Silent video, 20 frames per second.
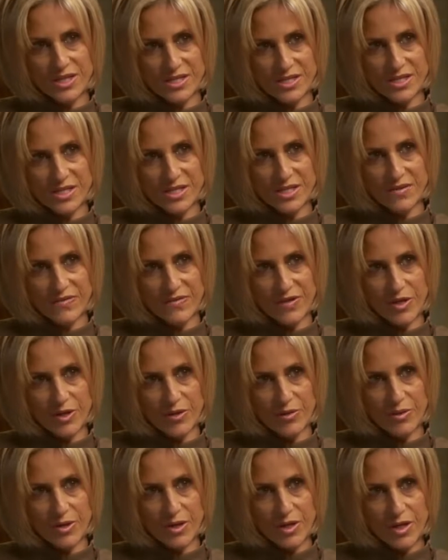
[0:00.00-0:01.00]
this
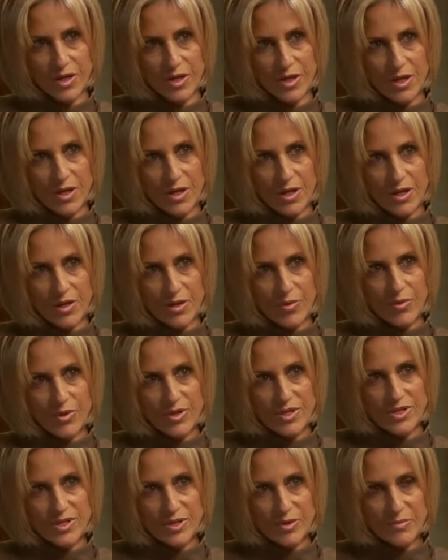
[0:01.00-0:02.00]
interview, what
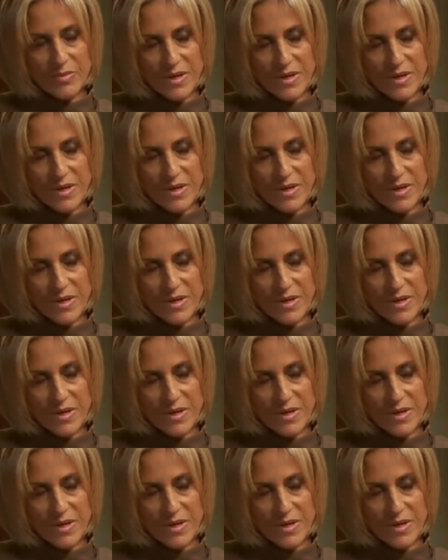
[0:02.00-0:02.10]
is your